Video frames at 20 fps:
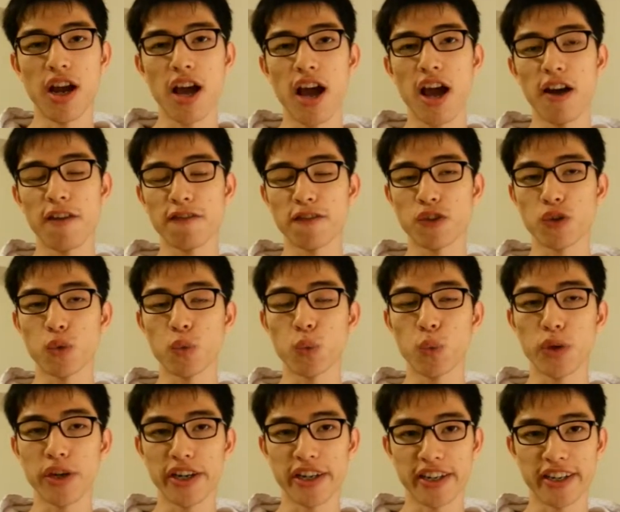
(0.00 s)
have to
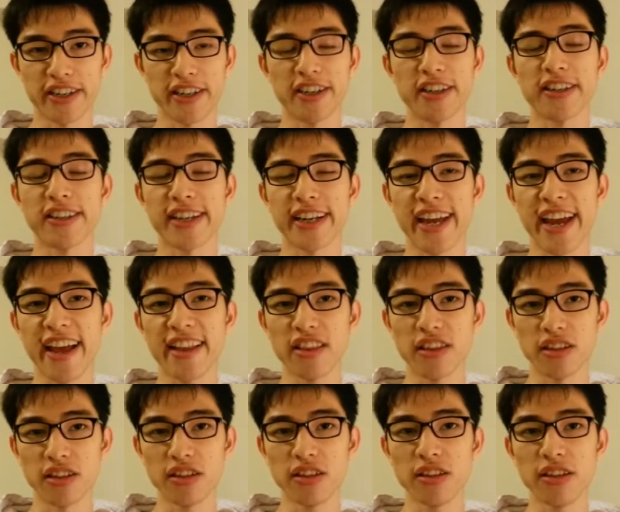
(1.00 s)
work
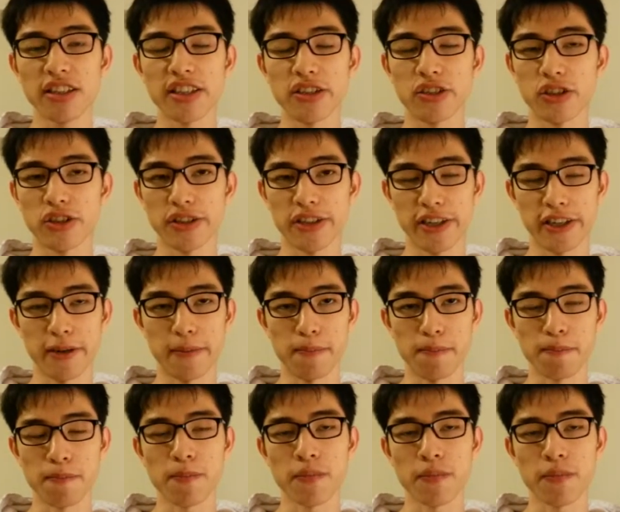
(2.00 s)
together in a team